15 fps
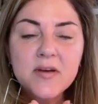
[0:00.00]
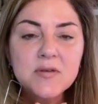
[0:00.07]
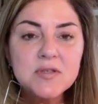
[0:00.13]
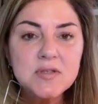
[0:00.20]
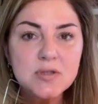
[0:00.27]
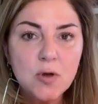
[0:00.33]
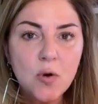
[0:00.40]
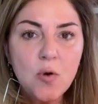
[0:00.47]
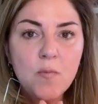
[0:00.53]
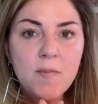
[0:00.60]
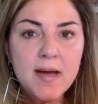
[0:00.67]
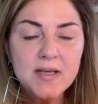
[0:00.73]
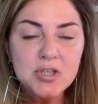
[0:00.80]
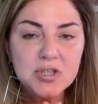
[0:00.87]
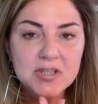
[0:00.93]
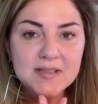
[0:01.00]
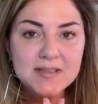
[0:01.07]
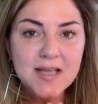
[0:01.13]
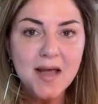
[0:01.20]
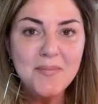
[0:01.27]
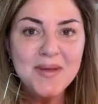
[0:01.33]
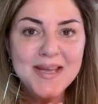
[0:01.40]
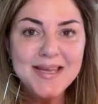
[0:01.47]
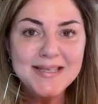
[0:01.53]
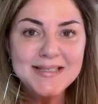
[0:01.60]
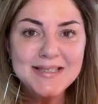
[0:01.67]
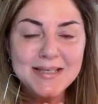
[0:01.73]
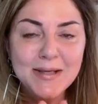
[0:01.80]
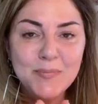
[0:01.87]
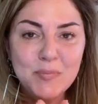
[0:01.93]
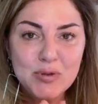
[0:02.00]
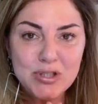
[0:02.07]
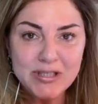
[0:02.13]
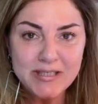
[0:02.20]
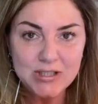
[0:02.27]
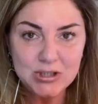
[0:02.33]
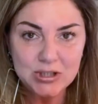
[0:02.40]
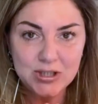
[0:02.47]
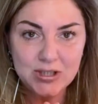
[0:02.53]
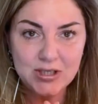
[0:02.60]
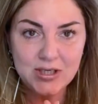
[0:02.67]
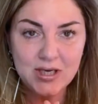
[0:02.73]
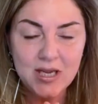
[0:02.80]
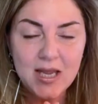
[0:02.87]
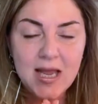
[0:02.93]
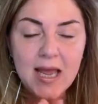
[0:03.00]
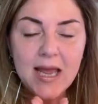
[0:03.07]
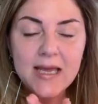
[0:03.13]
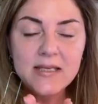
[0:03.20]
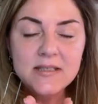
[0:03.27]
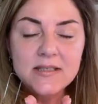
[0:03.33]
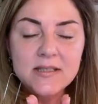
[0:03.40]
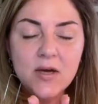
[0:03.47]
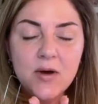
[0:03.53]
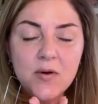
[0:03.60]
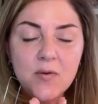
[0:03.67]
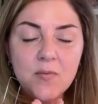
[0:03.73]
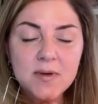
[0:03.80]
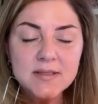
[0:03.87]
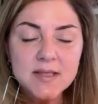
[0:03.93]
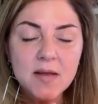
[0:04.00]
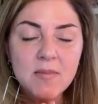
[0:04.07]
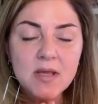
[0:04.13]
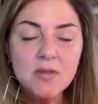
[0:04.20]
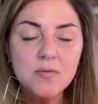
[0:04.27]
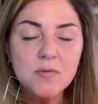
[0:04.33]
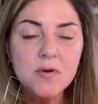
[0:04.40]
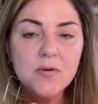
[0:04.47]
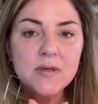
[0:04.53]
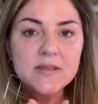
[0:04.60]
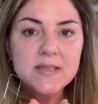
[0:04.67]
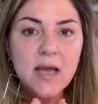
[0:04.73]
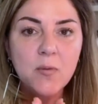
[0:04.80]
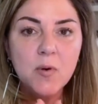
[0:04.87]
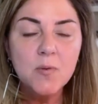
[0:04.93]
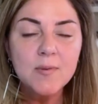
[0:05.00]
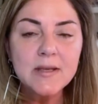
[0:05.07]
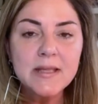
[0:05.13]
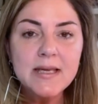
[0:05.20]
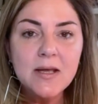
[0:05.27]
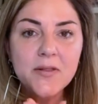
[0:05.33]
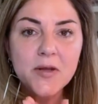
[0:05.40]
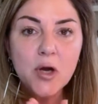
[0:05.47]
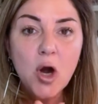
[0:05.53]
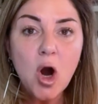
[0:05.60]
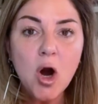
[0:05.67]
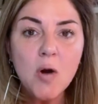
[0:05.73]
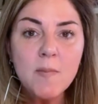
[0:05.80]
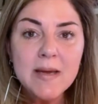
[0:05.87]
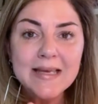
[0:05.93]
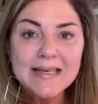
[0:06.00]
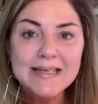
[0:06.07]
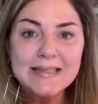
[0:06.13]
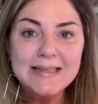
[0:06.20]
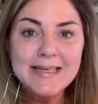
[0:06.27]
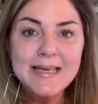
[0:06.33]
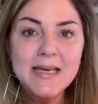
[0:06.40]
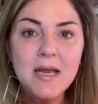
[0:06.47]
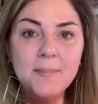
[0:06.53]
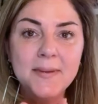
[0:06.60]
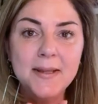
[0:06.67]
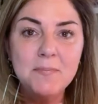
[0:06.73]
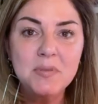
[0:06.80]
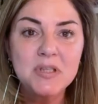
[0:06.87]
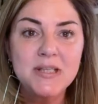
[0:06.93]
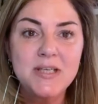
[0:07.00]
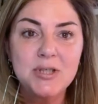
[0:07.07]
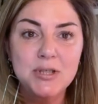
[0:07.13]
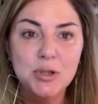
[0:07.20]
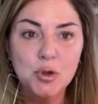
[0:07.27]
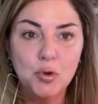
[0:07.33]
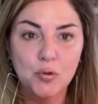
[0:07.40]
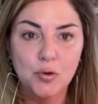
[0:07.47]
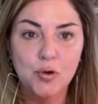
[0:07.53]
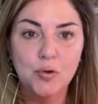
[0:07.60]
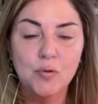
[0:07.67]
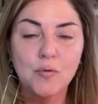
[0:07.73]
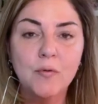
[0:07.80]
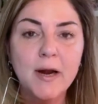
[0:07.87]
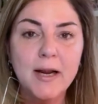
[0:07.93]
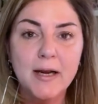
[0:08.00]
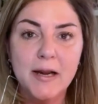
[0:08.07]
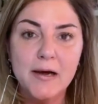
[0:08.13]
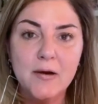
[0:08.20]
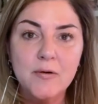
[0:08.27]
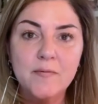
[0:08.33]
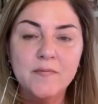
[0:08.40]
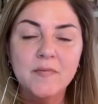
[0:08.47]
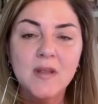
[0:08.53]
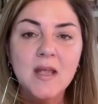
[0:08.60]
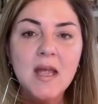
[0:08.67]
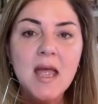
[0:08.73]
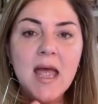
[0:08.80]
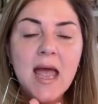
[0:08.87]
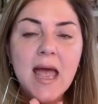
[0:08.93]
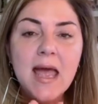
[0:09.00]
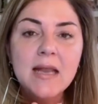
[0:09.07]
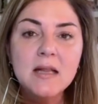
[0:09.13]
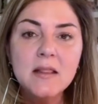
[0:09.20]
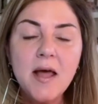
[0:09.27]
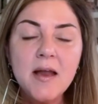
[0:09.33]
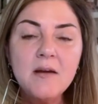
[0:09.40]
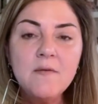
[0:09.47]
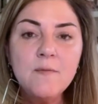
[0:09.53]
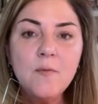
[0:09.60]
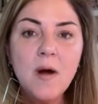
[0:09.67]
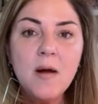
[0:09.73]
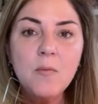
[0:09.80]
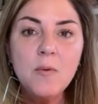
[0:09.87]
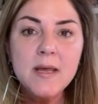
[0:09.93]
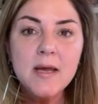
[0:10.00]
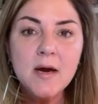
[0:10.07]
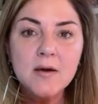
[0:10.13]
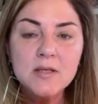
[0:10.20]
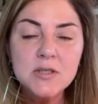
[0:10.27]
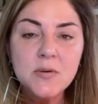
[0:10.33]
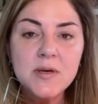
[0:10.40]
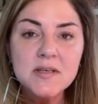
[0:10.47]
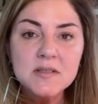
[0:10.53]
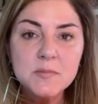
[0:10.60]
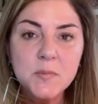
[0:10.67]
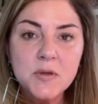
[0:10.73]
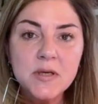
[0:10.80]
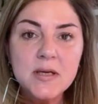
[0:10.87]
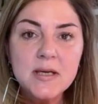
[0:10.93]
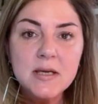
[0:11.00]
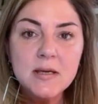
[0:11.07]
There's so much that's coming into completion. And so what's coming through is that we're really on the karmic cleanup completion crew right now. And a lot of what we are doing is